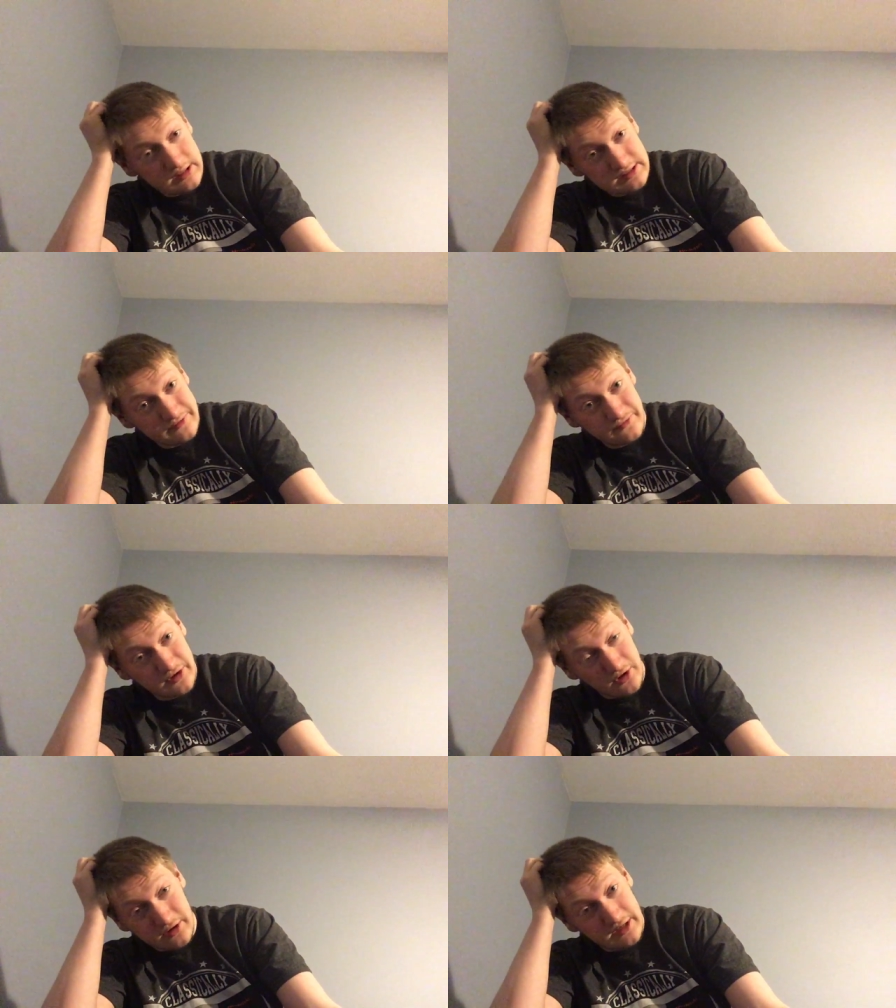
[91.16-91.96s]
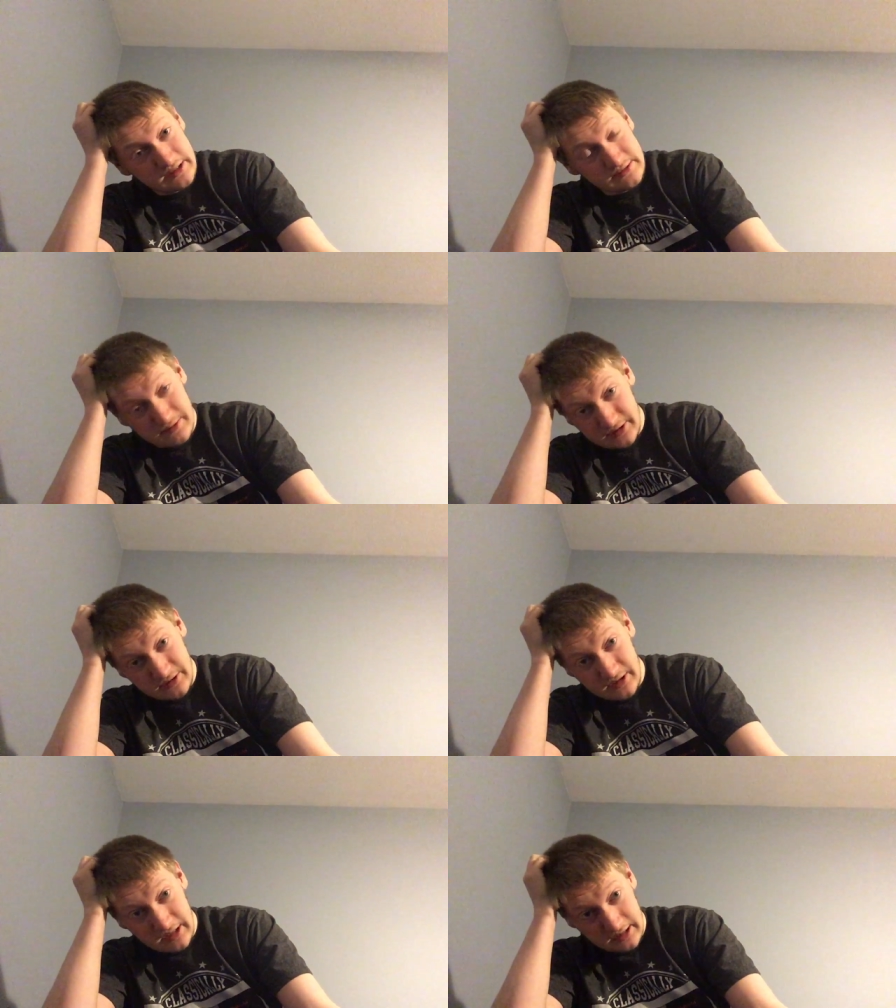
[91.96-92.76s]
this infuriates me.
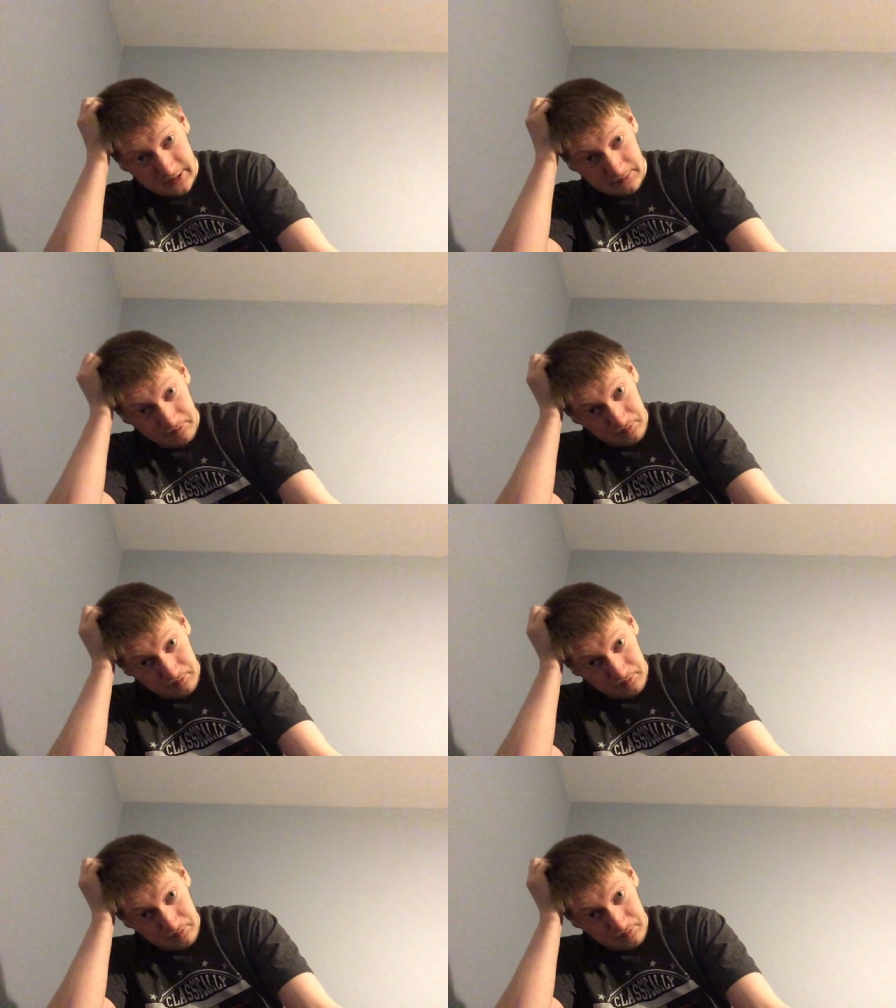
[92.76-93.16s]
Like,